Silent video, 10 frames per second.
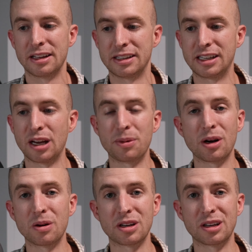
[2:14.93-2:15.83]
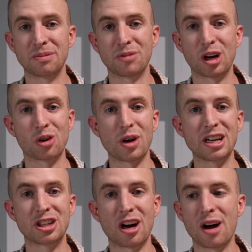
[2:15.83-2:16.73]
ZWO did a, a
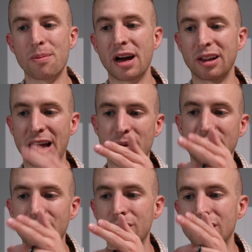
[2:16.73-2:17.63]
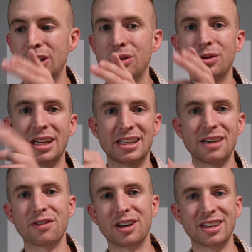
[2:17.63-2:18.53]
great job by allowing you to use a
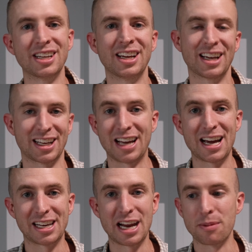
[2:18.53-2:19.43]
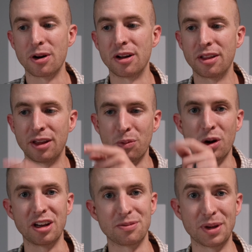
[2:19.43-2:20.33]
different guide camera than
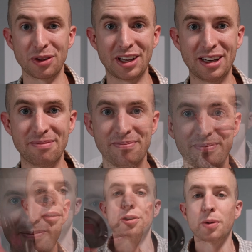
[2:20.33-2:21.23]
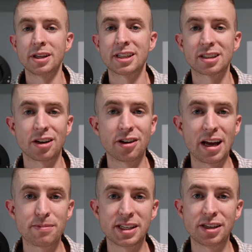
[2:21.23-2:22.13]
what is built in. The 2600
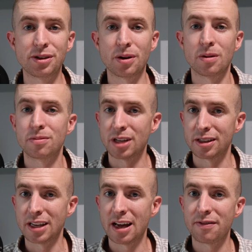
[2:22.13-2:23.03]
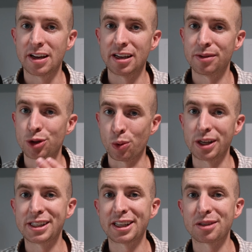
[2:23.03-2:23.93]
MC Duo does have a
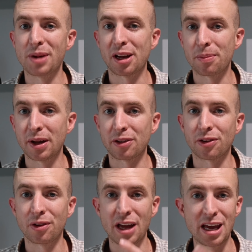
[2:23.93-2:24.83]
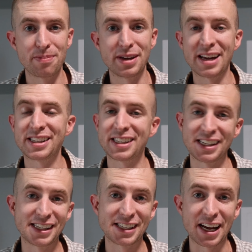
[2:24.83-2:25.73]
26 megapixel
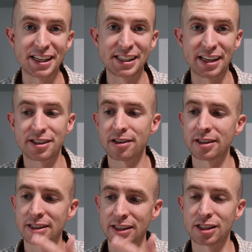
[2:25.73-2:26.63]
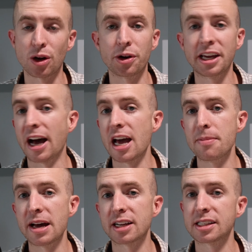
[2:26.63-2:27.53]
APS-C size sensor. It's the Sony
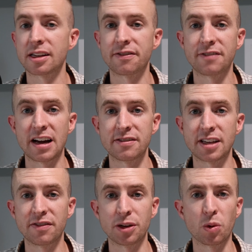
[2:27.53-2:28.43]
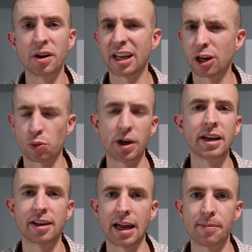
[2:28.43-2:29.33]
IMX 571,
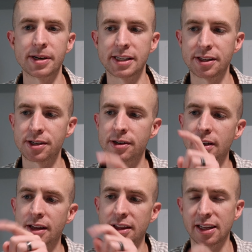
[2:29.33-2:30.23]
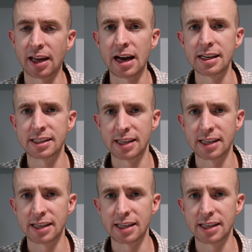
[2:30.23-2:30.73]
great camera sensor. And the guide